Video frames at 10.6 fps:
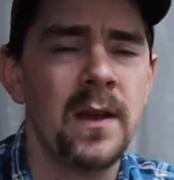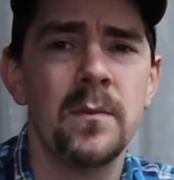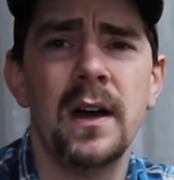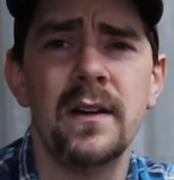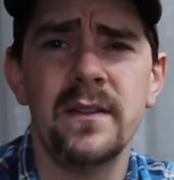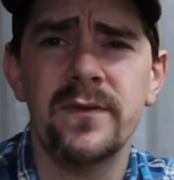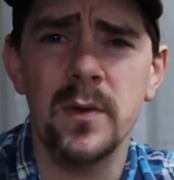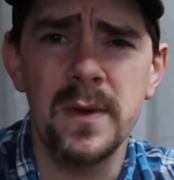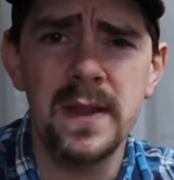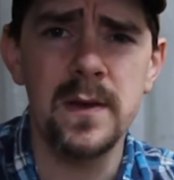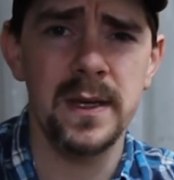But for
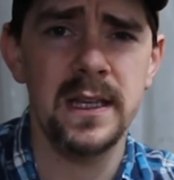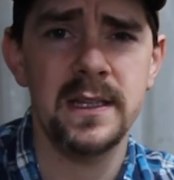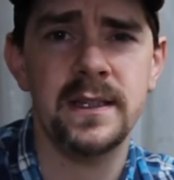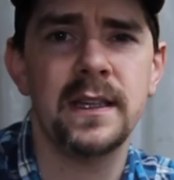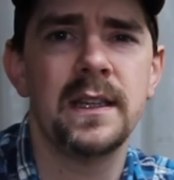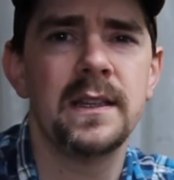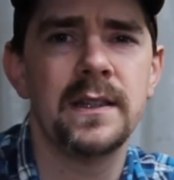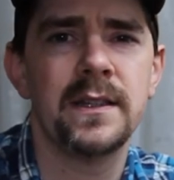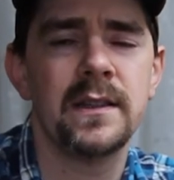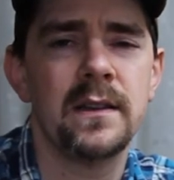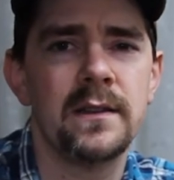me, the biggest thing
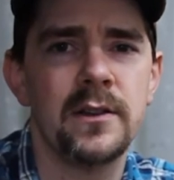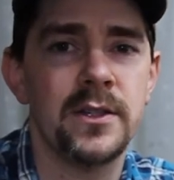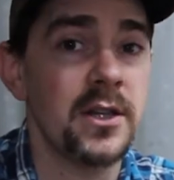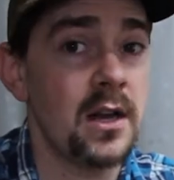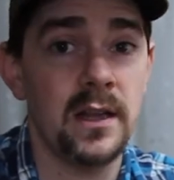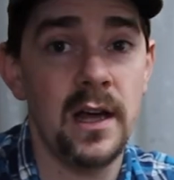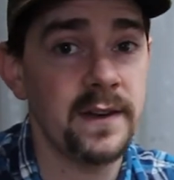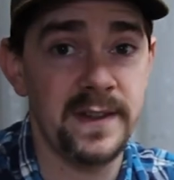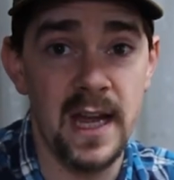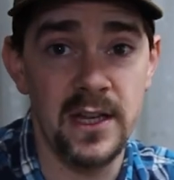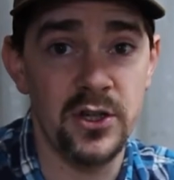is there's not a lot
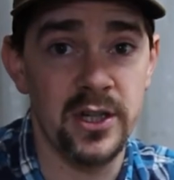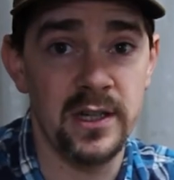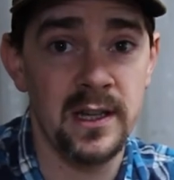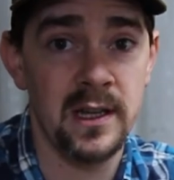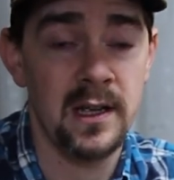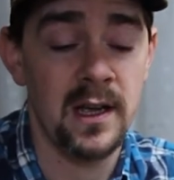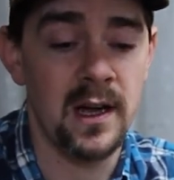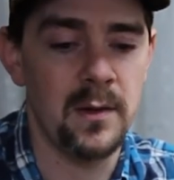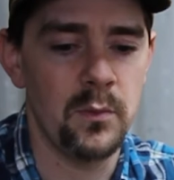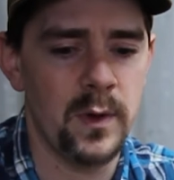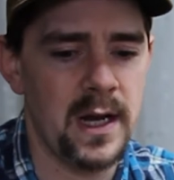of tension.
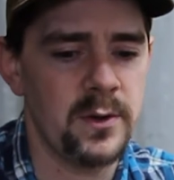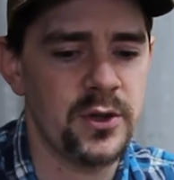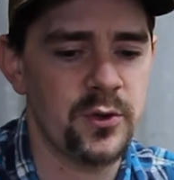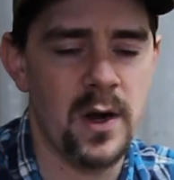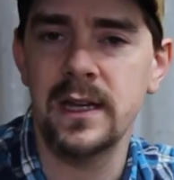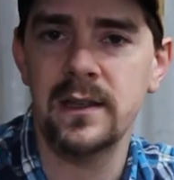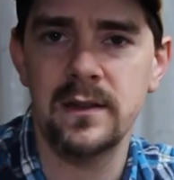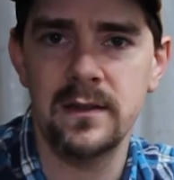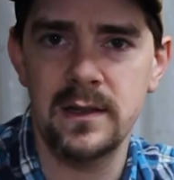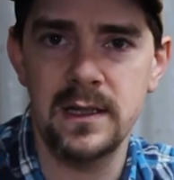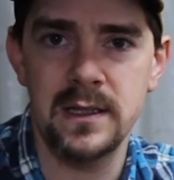When I was
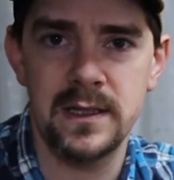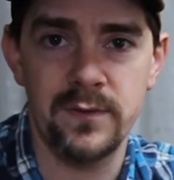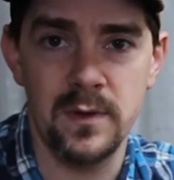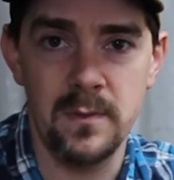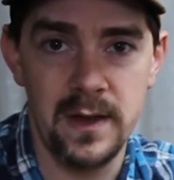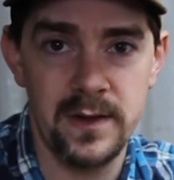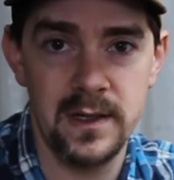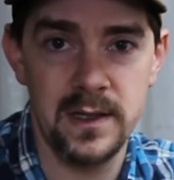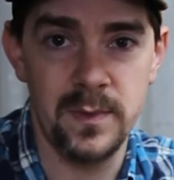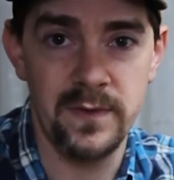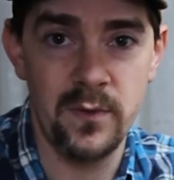trying these different
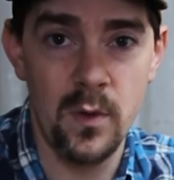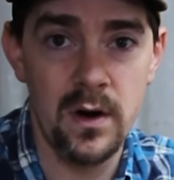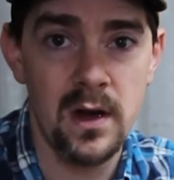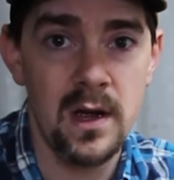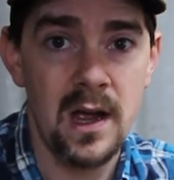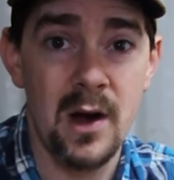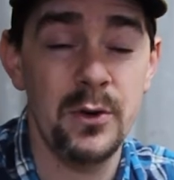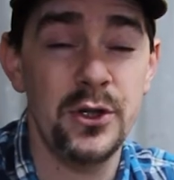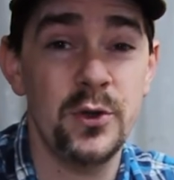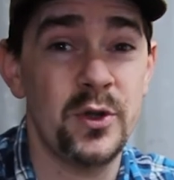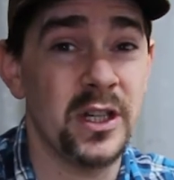methods before, I
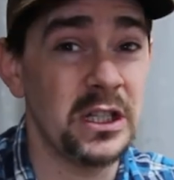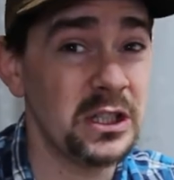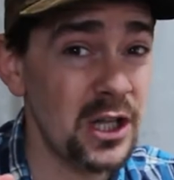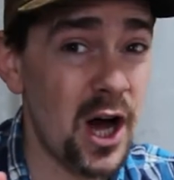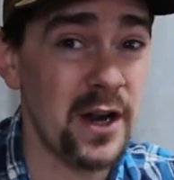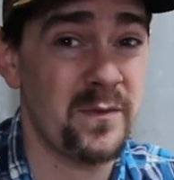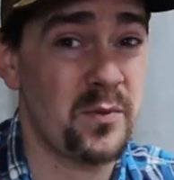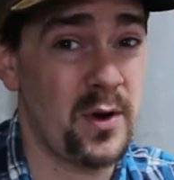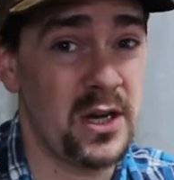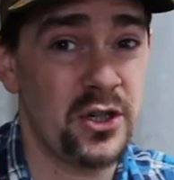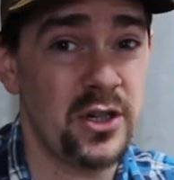was using a lot of
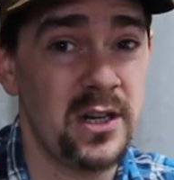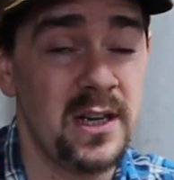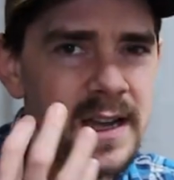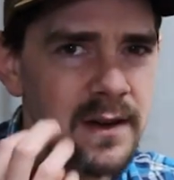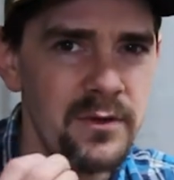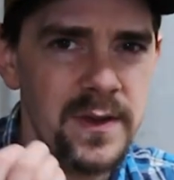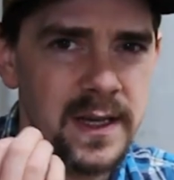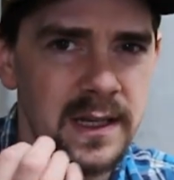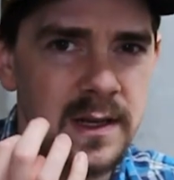pressure. Everything